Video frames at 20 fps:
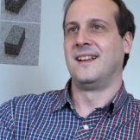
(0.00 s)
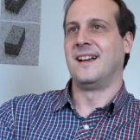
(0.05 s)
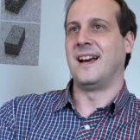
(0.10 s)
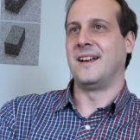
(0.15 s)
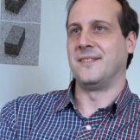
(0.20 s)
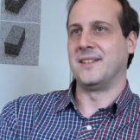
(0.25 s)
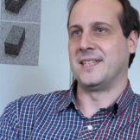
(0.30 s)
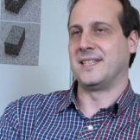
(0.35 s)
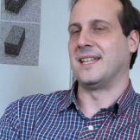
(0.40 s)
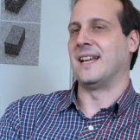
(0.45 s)

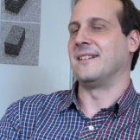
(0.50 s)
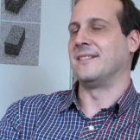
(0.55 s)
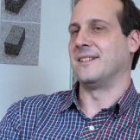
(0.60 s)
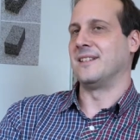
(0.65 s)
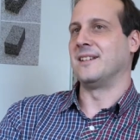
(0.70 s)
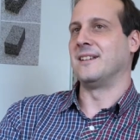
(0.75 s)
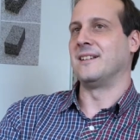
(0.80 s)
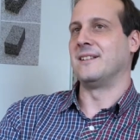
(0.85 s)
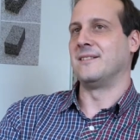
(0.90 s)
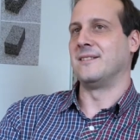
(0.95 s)

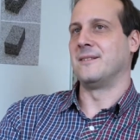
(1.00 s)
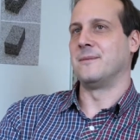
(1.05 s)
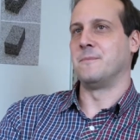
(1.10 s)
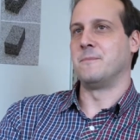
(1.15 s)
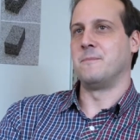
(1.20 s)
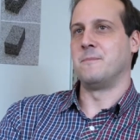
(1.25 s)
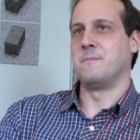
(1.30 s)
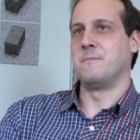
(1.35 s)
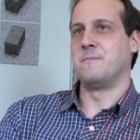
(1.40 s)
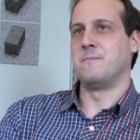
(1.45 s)
understanding
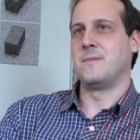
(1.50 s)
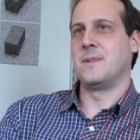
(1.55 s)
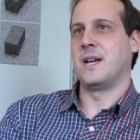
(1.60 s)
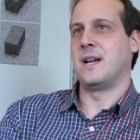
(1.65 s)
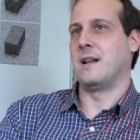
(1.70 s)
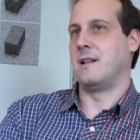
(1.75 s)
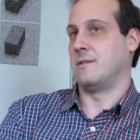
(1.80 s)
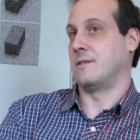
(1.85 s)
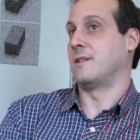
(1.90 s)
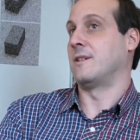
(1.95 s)

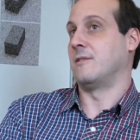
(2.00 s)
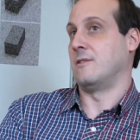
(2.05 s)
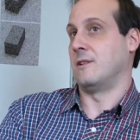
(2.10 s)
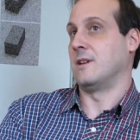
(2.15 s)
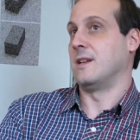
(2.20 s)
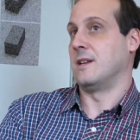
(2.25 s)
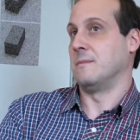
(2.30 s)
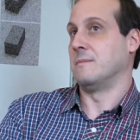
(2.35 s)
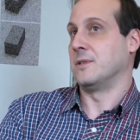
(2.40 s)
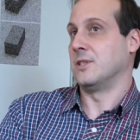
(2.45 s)

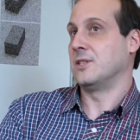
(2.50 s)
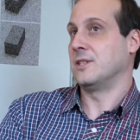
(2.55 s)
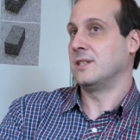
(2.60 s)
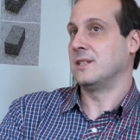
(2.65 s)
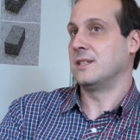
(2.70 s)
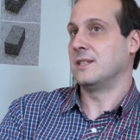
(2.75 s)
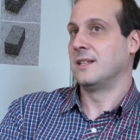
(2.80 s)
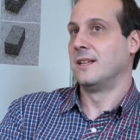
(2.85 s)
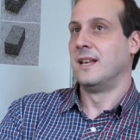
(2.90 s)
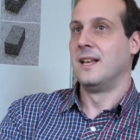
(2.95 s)
healthcare
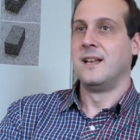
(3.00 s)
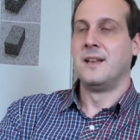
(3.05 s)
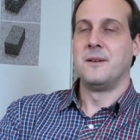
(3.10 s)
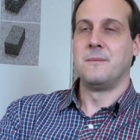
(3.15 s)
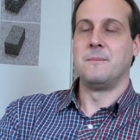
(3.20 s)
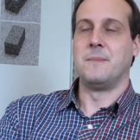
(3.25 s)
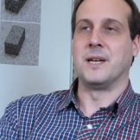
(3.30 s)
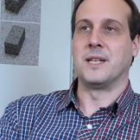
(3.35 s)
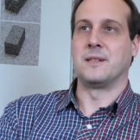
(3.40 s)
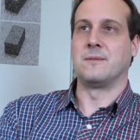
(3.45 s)
images,
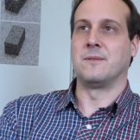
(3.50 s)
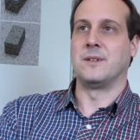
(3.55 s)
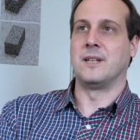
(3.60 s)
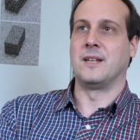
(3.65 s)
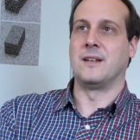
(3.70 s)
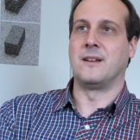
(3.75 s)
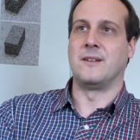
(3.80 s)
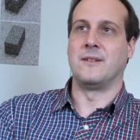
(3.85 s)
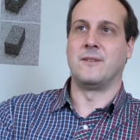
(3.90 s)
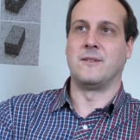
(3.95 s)
but uh,
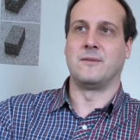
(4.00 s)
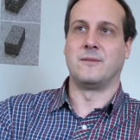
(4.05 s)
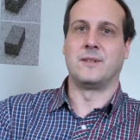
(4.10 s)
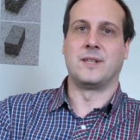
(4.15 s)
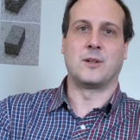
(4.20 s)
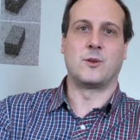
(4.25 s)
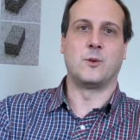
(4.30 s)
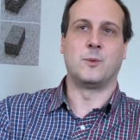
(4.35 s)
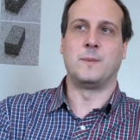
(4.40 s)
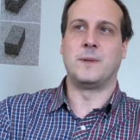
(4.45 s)

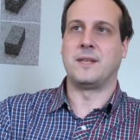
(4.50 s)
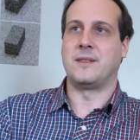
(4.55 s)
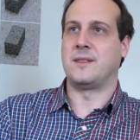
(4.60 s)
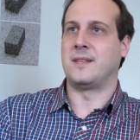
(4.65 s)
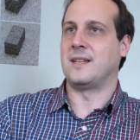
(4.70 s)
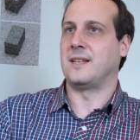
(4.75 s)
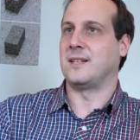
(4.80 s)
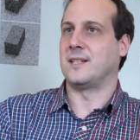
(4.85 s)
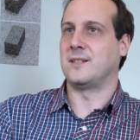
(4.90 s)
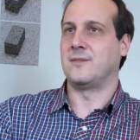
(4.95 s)
there could be
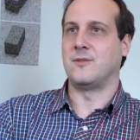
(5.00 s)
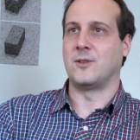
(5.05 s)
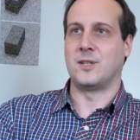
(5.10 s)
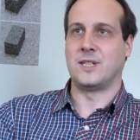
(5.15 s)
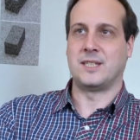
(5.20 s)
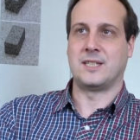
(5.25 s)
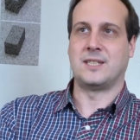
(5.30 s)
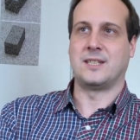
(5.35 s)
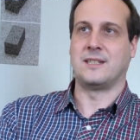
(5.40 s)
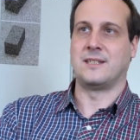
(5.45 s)
things, for
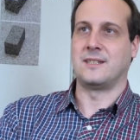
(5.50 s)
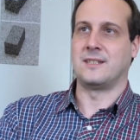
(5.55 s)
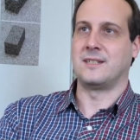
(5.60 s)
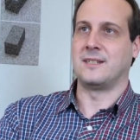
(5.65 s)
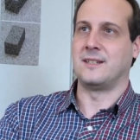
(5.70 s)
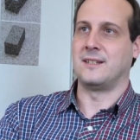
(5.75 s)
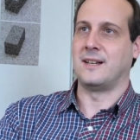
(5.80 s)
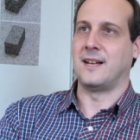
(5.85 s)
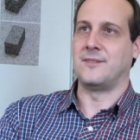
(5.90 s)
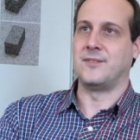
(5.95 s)

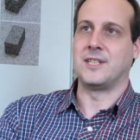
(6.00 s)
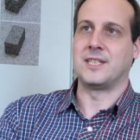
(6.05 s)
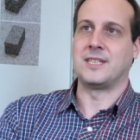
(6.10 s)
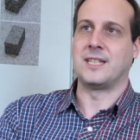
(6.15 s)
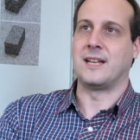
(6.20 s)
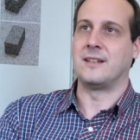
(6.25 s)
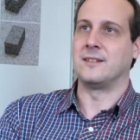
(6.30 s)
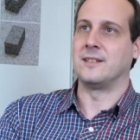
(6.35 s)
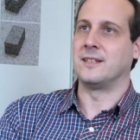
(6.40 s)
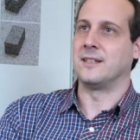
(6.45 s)
instance, uh,
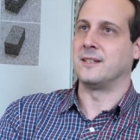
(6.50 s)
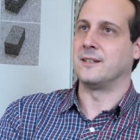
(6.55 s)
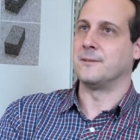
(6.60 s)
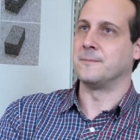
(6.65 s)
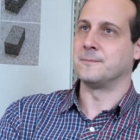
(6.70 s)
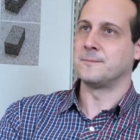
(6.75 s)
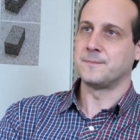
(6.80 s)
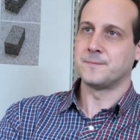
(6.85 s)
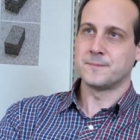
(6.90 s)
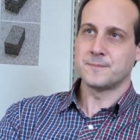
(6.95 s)

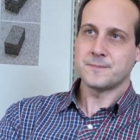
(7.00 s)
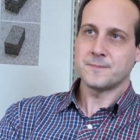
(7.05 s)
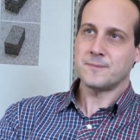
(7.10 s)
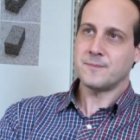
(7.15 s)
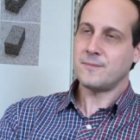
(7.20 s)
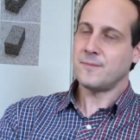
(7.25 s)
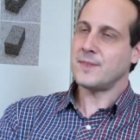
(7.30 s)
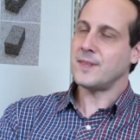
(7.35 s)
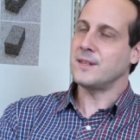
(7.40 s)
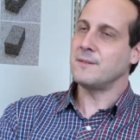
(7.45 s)
understanding
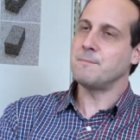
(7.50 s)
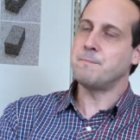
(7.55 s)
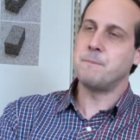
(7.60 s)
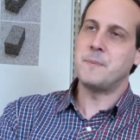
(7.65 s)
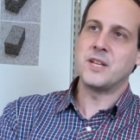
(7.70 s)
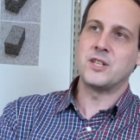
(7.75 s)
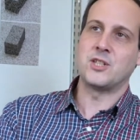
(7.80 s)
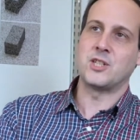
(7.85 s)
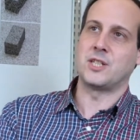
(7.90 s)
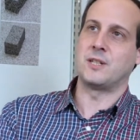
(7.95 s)

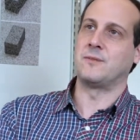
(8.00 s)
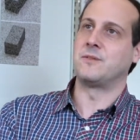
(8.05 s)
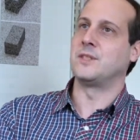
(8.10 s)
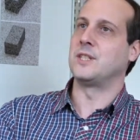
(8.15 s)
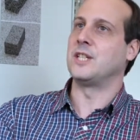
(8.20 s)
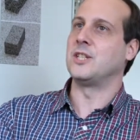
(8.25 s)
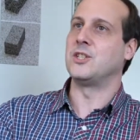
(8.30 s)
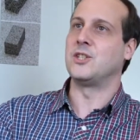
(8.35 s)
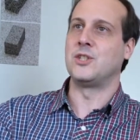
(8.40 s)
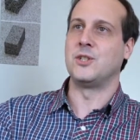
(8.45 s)
pictures of
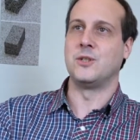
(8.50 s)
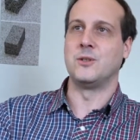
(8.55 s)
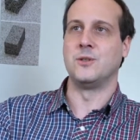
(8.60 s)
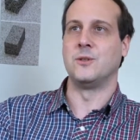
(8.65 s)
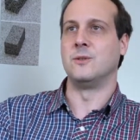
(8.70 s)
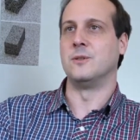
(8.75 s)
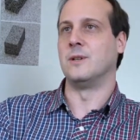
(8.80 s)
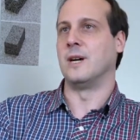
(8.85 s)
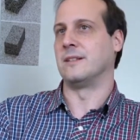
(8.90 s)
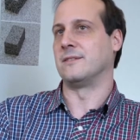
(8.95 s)

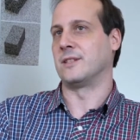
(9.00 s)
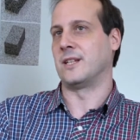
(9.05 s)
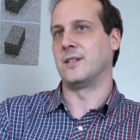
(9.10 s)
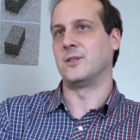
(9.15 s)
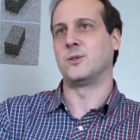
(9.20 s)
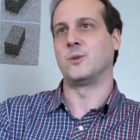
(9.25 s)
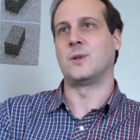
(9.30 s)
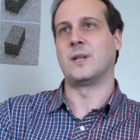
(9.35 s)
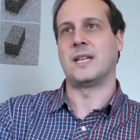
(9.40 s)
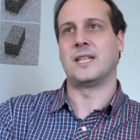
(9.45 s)
tissue and
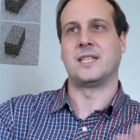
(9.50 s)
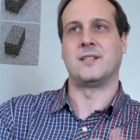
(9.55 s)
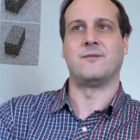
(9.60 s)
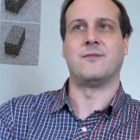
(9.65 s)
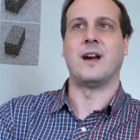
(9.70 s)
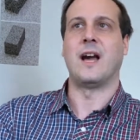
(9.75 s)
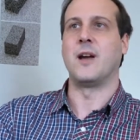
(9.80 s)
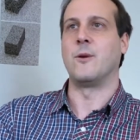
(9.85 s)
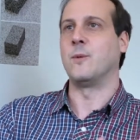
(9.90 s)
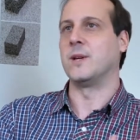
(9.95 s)
trying to
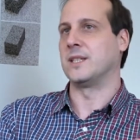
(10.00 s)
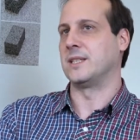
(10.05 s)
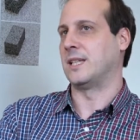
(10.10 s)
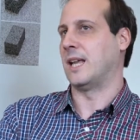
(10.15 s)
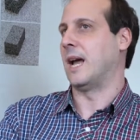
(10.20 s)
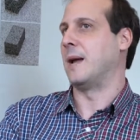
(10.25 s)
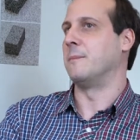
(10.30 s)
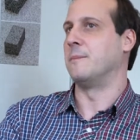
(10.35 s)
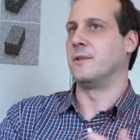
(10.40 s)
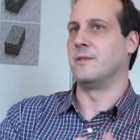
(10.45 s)
classify what
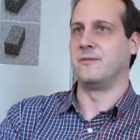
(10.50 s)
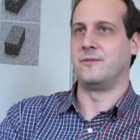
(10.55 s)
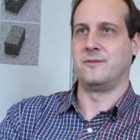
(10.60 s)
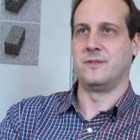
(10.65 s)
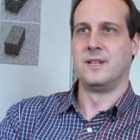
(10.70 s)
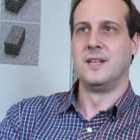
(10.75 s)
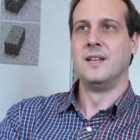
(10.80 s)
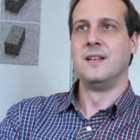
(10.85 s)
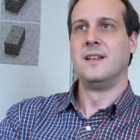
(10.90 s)
type of